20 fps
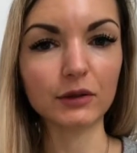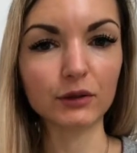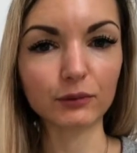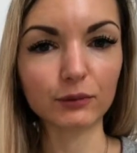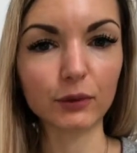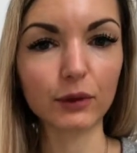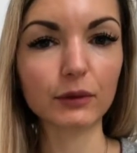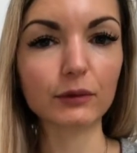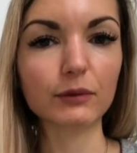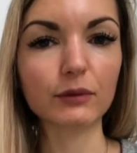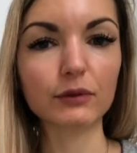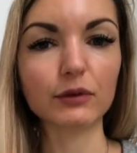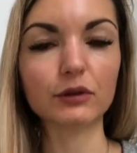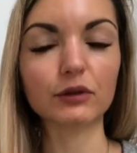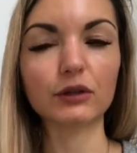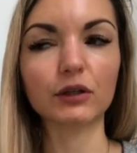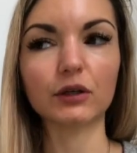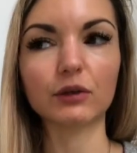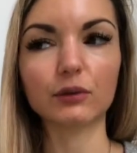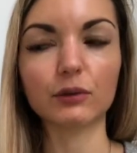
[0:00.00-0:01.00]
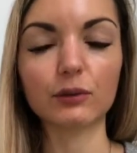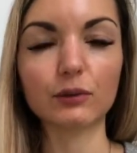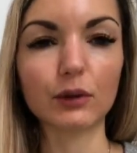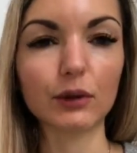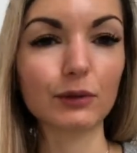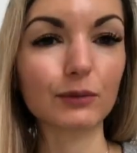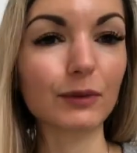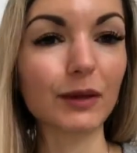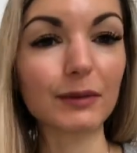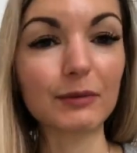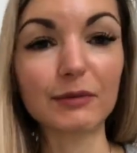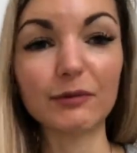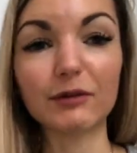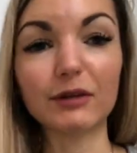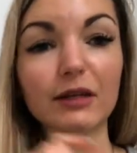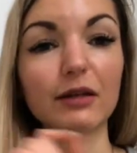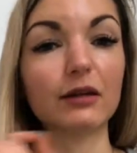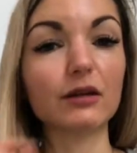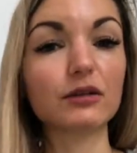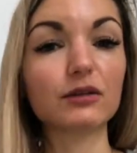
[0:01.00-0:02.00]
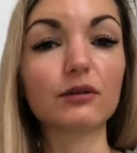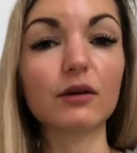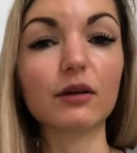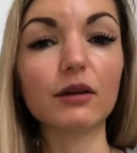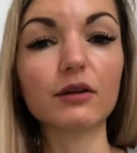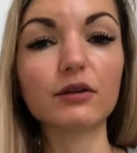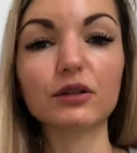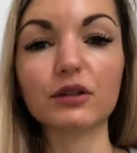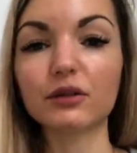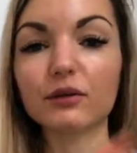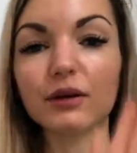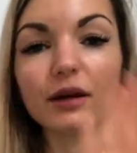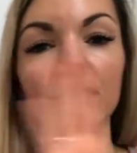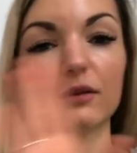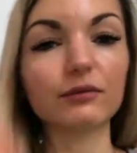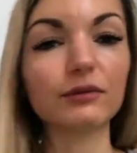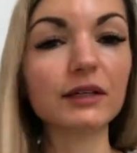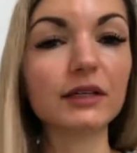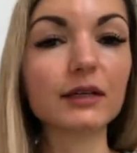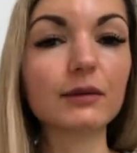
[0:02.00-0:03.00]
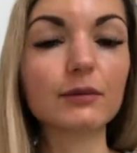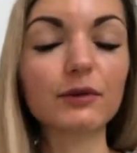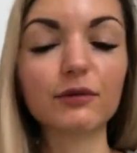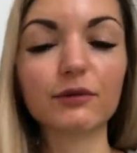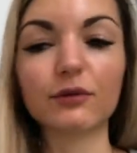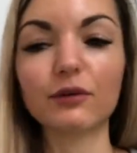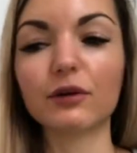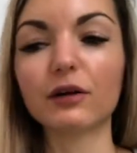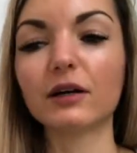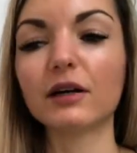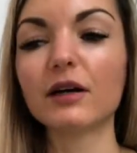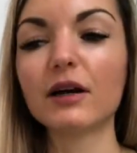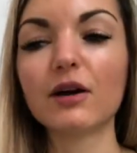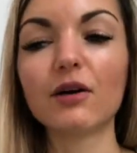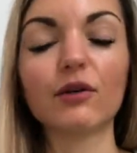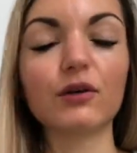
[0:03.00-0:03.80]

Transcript: you worked with your chart, you worked maybe with an astrology, you had a reading before,